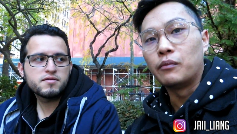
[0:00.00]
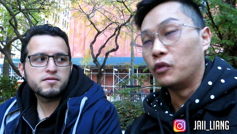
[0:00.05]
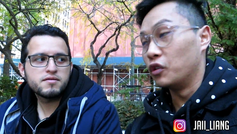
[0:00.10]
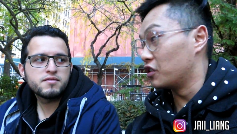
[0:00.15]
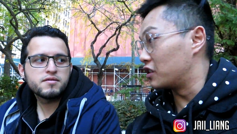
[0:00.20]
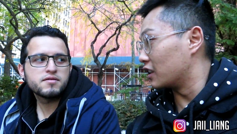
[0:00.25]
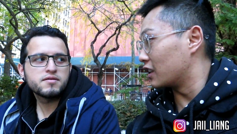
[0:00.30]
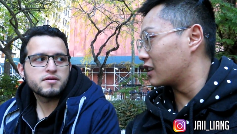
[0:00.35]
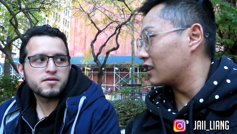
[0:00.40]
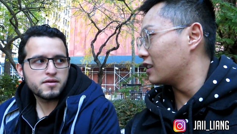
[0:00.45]

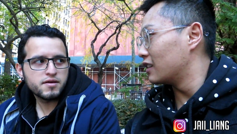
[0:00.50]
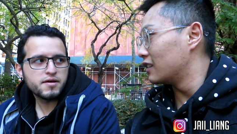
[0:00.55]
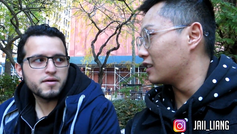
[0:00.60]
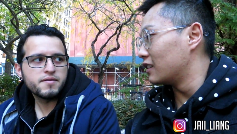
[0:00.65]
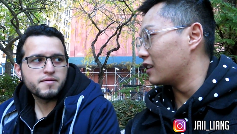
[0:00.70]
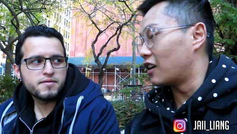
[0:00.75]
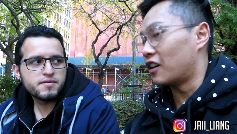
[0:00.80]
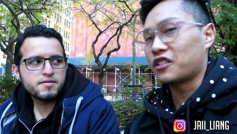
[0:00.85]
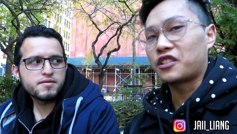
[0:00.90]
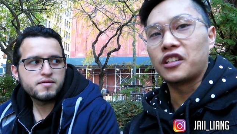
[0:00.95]
Speaker 1: Music?
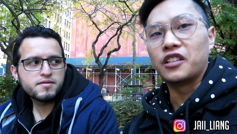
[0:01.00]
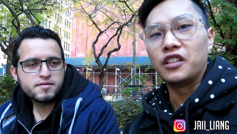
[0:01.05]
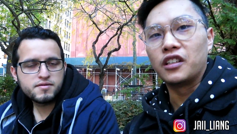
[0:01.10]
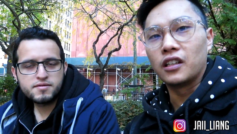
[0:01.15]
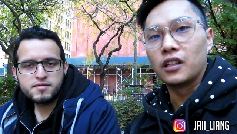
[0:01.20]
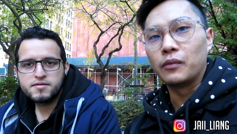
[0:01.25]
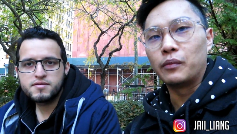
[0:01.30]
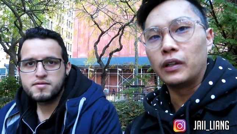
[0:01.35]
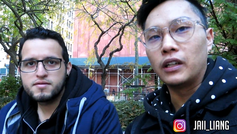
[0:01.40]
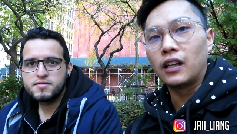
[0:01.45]
Yeah. Oh shit, you're
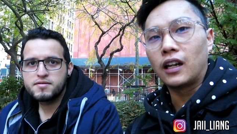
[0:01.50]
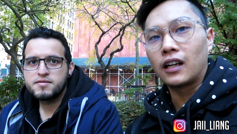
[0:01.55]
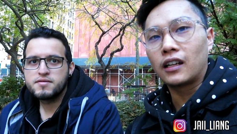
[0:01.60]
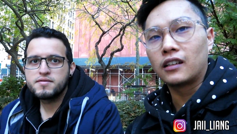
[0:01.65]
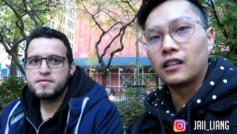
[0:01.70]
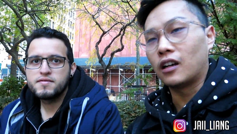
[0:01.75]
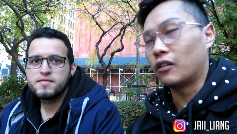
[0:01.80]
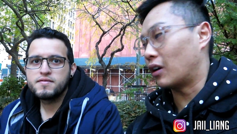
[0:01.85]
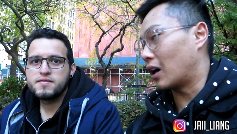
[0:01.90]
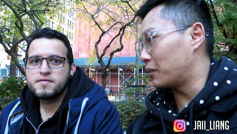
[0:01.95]
gonna be
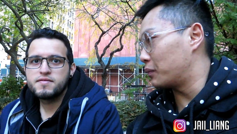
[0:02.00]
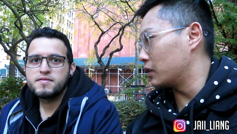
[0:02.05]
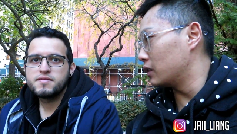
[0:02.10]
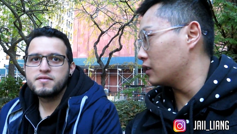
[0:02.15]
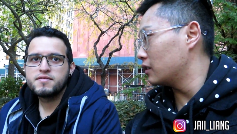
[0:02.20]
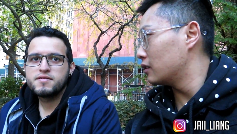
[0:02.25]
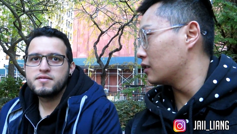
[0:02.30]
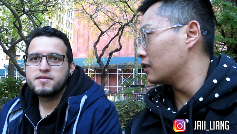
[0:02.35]
like a rapper?